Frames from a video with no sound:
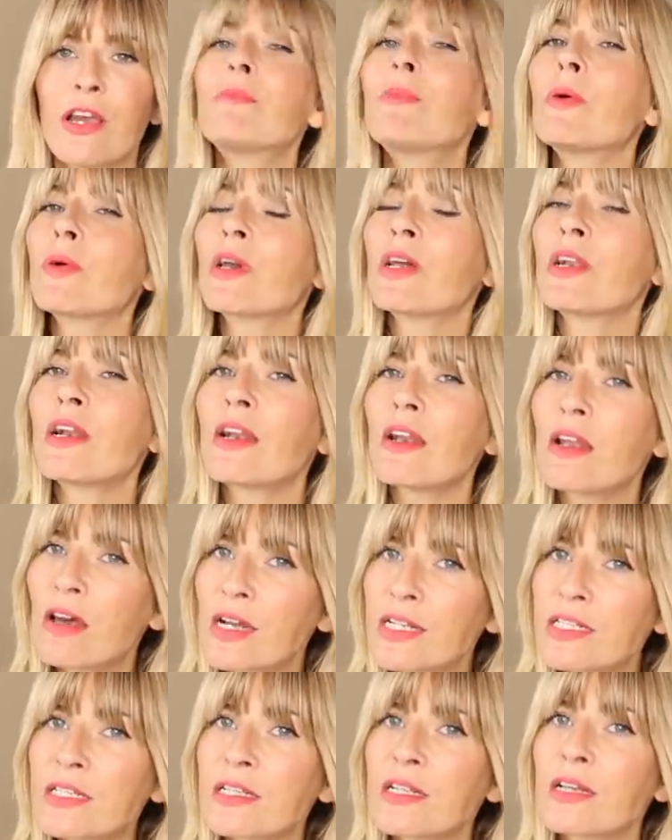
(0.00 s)
But we're going to
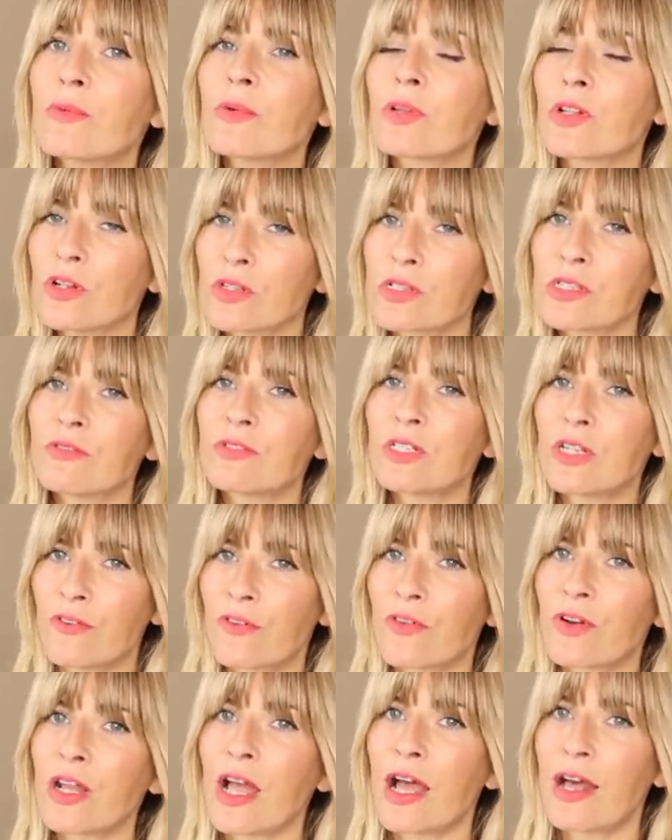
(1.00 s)
lighten it with lots of
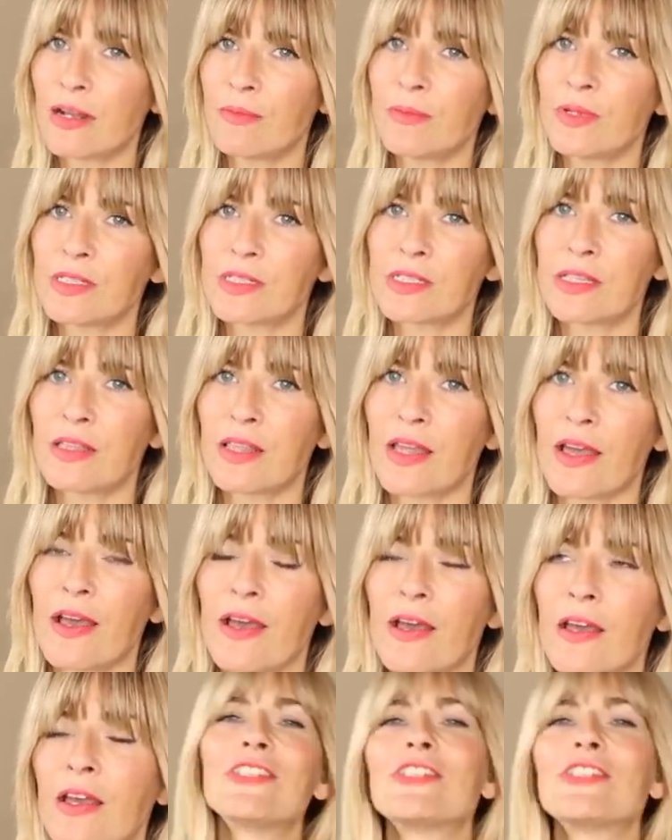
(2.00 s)
different elements in there.